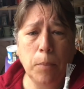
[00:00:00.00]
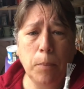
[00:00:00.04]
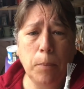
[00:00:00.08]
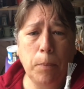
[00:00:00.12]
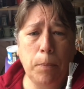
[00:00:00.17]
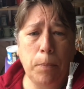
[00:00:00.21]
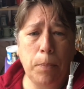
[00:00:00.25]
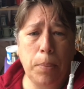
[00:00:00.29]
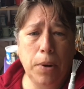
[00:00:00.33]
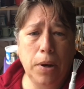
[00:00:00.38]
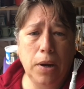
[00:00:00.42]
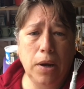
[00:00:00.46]

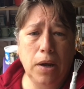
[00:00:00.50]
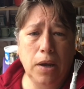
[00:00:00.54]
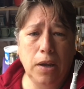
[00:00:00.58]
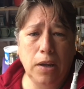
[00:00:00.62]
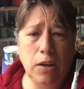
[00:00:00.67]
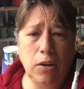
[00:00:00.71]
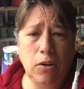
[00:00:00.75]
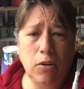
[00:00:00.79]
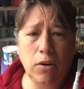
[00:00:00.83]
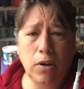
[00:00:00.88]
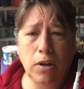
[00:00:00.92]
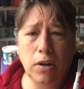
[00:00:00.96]
But
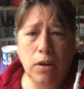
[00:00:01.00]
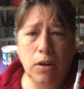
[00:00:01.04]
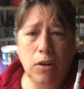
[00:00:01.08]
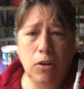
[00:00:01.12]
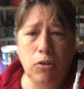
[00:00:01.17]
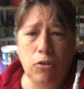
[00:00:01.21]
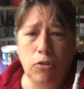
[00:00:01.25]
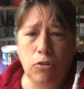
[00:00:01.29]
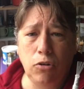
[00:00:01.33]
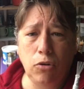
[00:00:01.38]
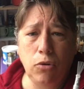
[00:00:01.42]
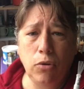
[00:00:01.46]
you
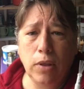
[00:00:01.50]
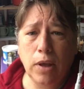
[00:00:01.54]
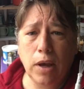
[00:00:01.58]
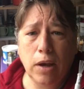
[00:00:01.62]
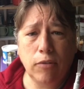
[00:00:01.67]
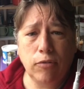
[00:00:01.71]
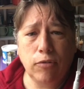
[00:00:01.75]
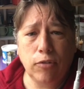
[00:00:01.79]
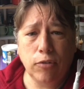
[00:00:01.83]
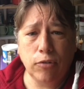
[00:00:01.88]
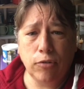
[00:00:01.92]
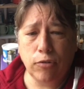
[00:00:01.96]
can do
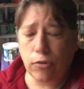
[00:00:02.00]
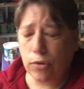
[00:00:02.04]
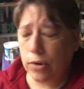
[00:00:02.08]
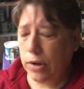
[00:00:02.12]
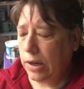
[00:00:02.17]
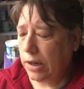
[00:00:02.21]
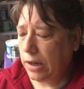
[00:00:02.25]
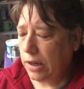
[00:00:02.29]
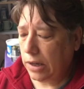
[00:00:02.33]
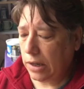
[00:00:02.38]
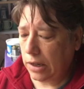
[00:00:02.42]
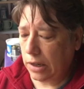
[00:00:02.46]
that for
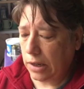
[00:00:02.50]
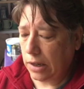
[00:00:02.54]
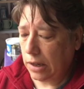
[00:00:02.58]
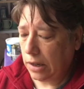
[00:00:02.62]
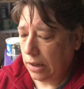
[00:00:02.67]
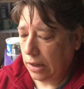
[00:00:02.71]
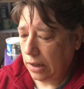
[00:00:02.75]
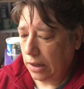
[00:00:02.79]
free